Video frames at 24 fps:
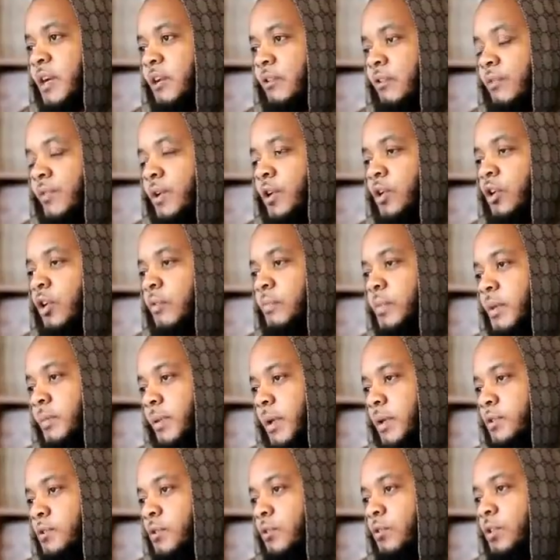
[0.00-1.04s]
was hanging with a lot of
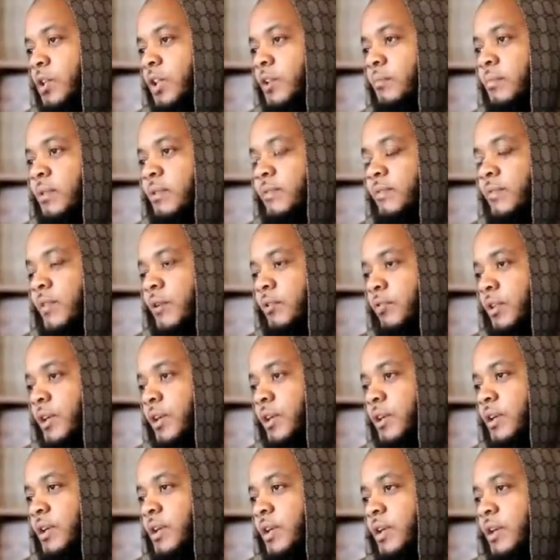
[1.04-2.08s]
people that was older than me,
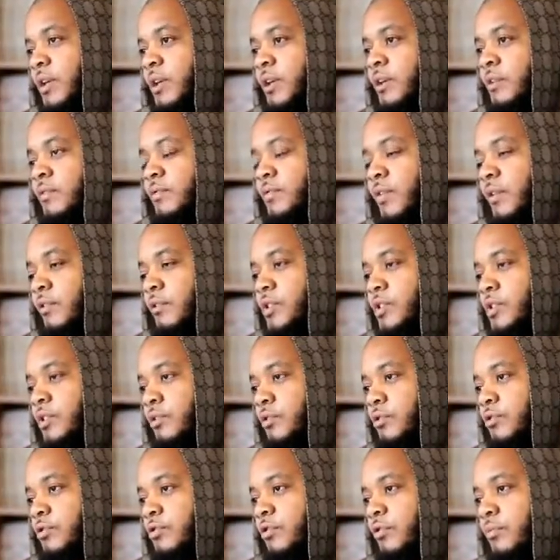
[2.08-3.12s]
very
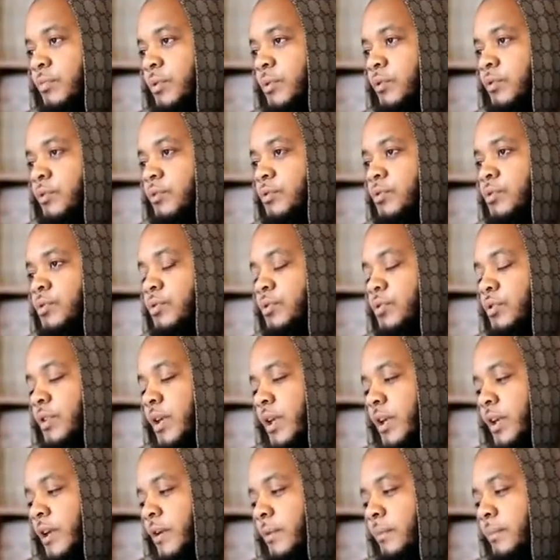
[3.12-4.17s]
serious criminals,
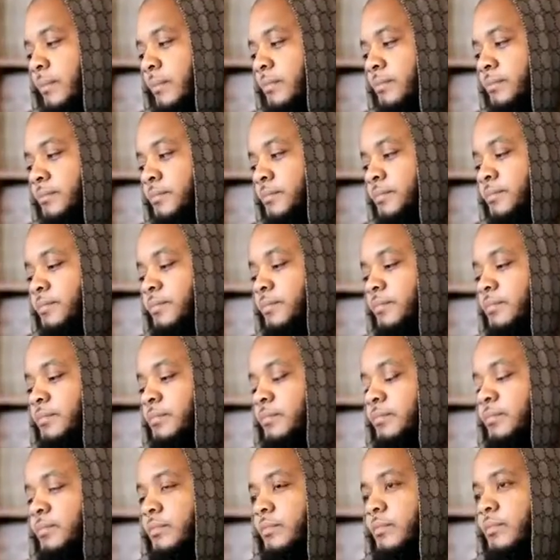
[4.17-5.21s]
and
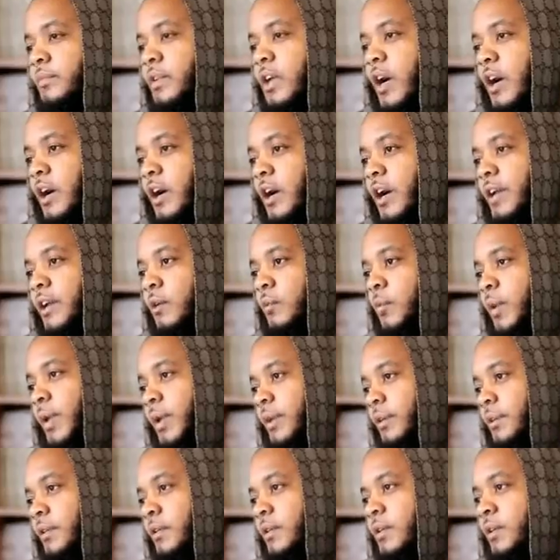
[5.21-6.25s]
I kind of
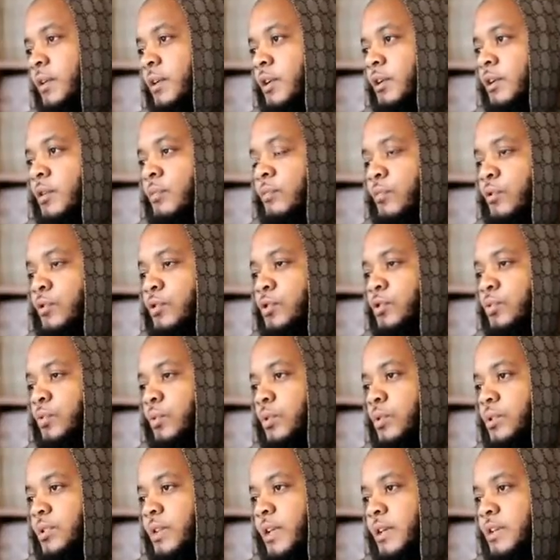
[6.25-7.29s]
went more
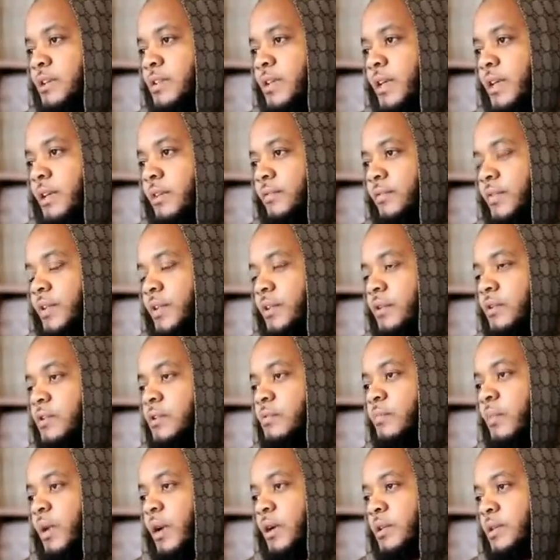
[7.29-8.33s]
towards that side of
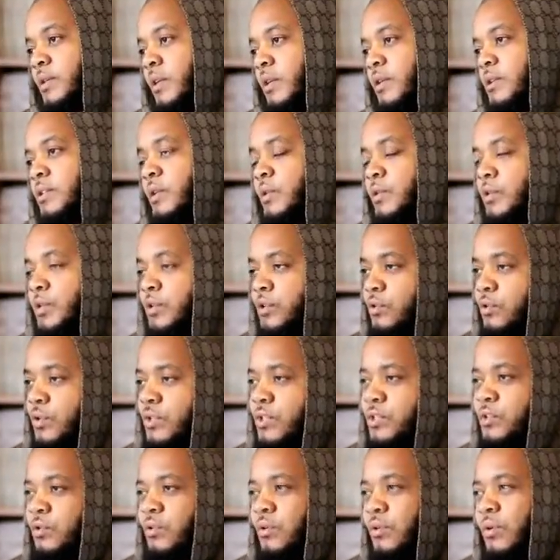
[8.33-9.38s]
things. But like I said, I was still
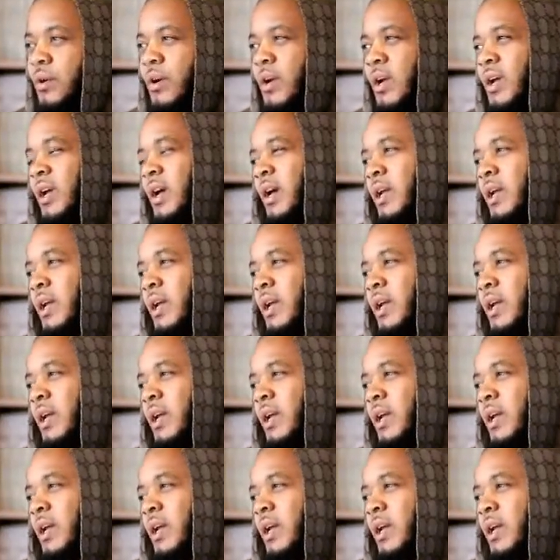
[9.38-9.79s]
until